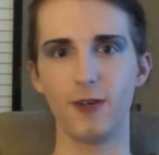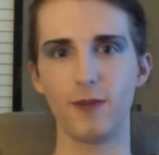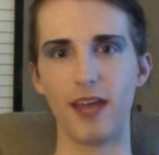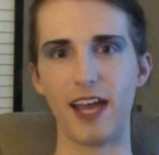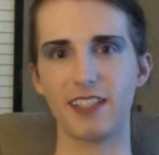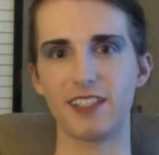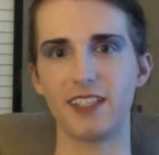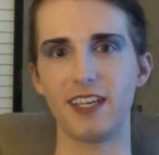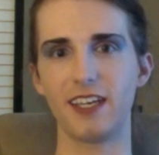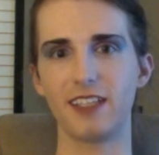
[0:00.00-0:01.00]

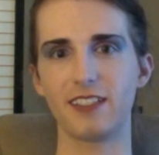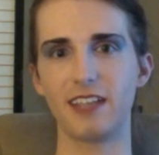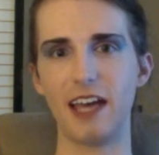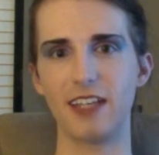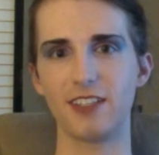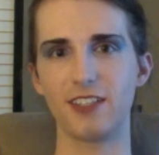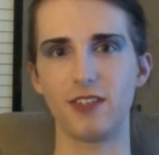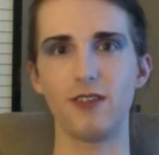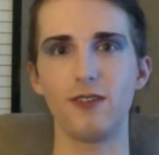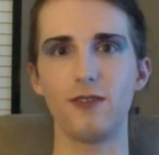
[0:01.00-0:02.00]
Passing is thought
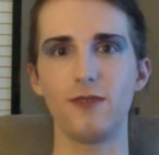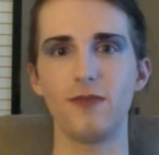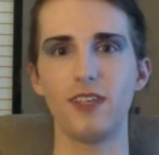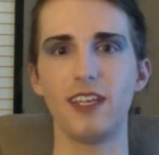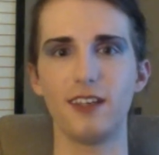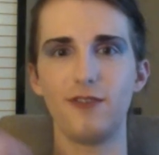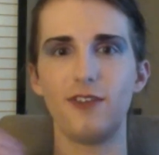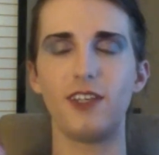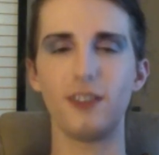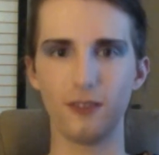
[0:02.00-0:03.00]
to give
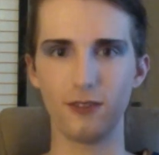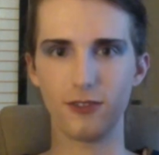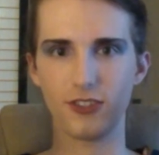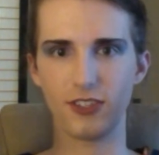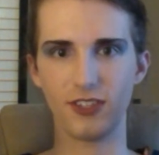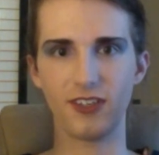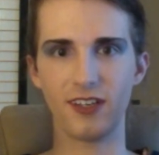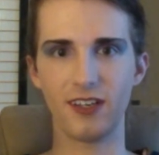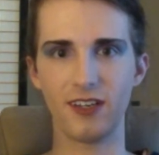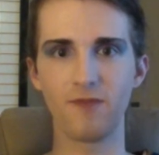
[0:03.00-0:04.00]
you
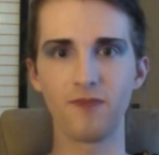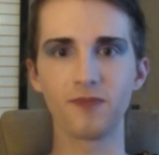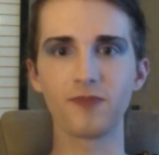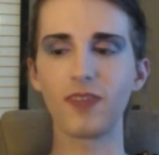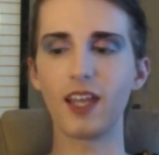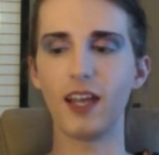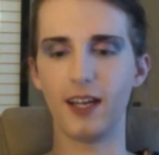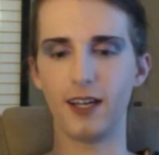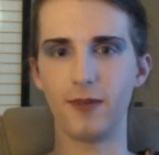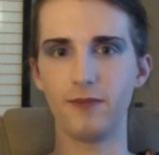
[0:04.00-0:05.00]
certain
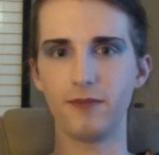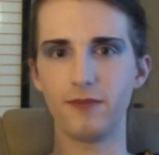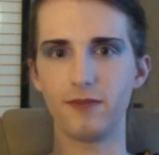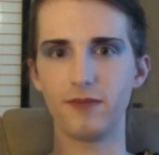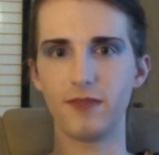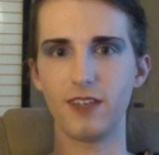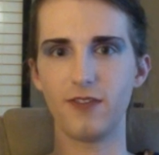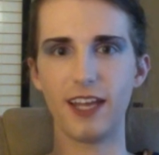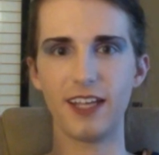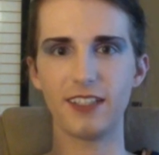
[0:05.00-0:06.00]

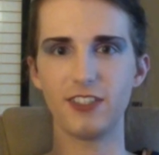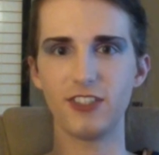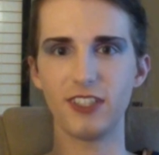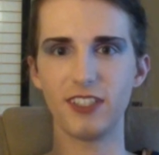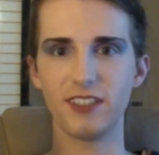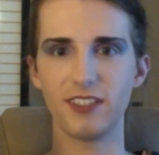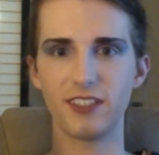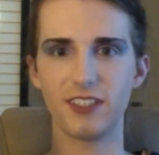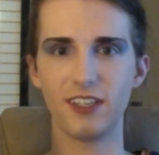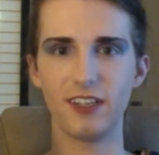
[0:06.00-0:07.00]

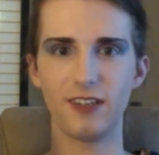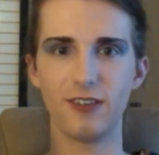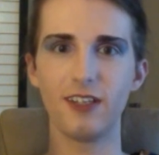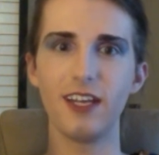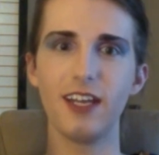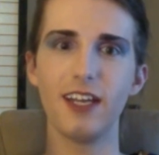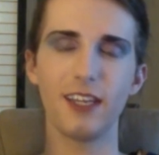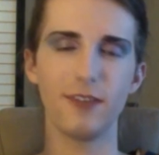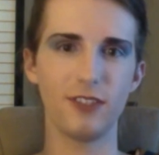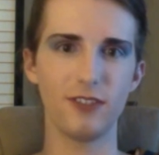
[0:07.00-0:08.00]
advantages,
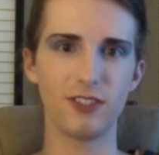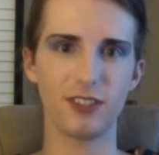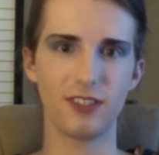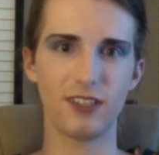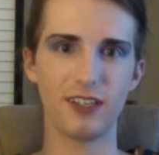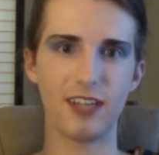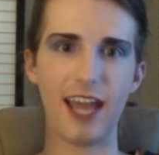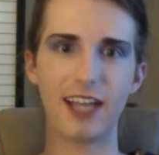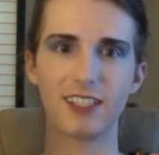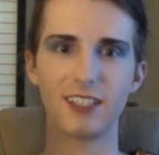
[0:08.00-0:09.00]
gives you certain
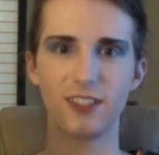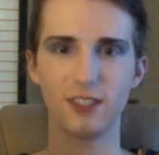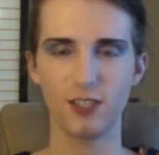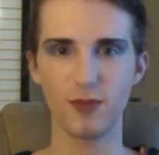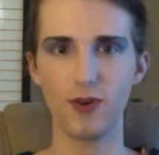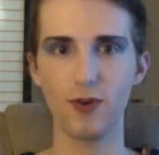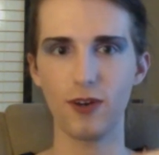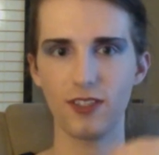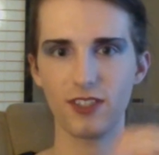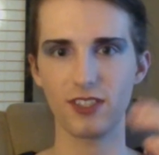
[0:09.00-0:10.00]
access to
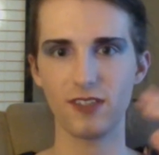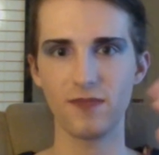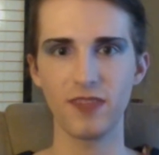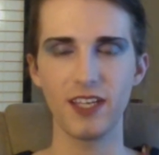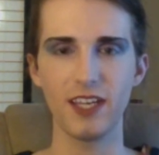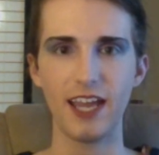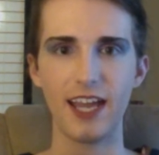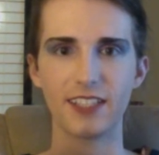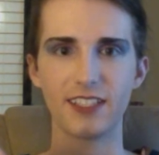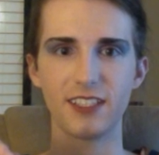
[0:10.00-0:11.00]
support,
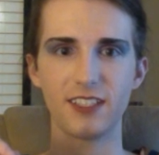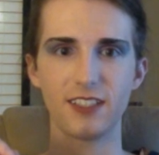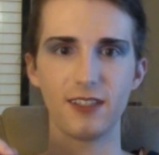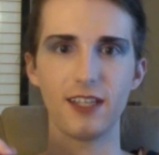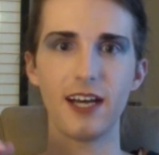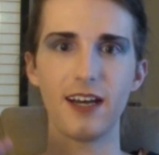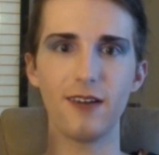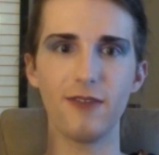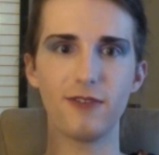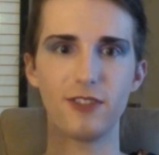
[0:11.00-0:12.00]
access to
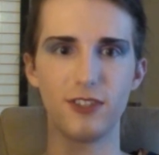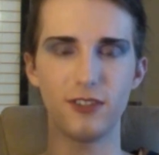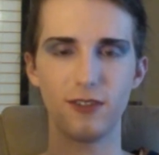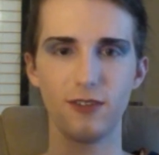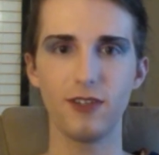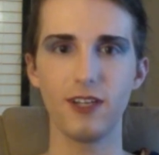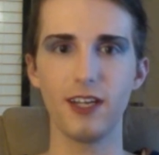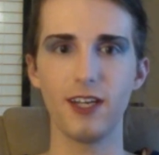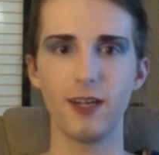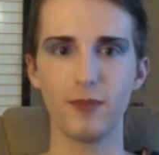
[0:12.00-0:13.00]
love, to
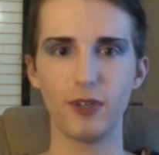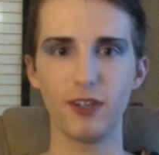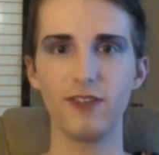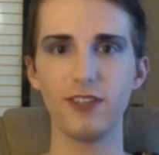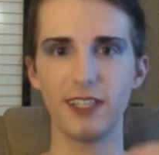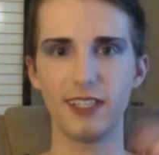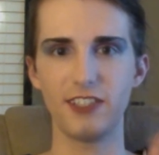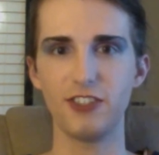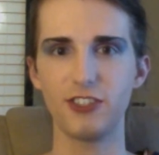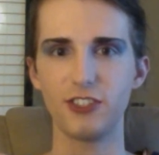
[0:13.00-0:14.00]

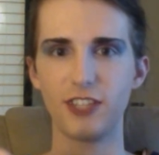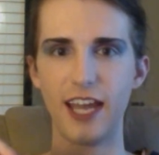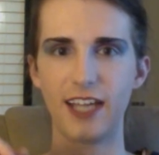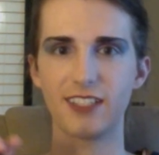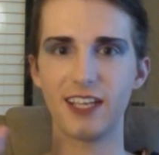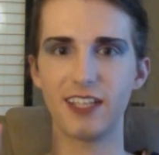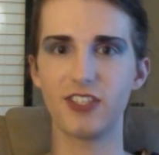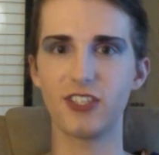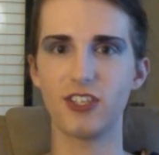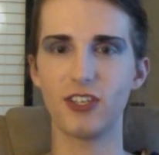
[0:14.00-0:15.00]
privilege,
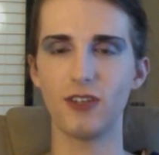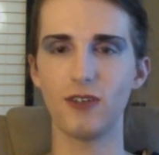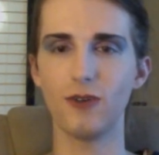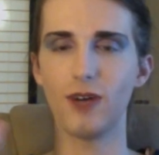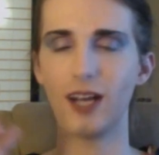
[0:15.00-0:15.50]
access to